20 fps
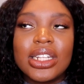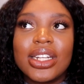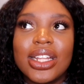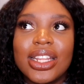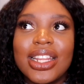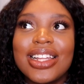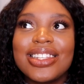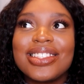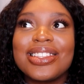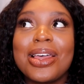
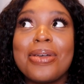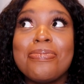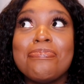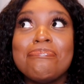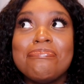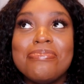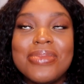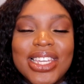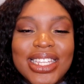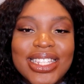Now that's a
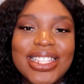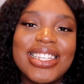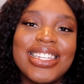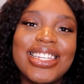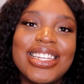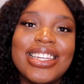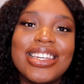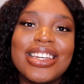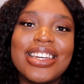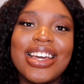
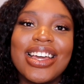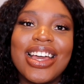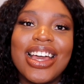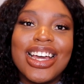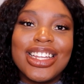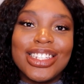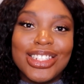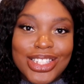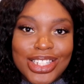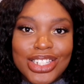meaty
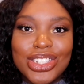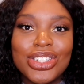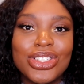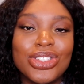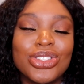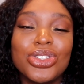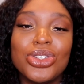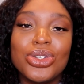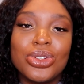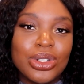
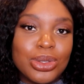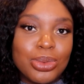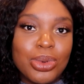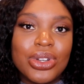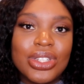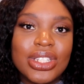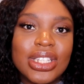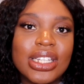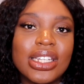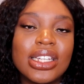addition to your
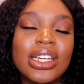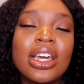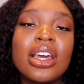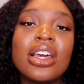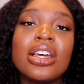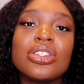deposit.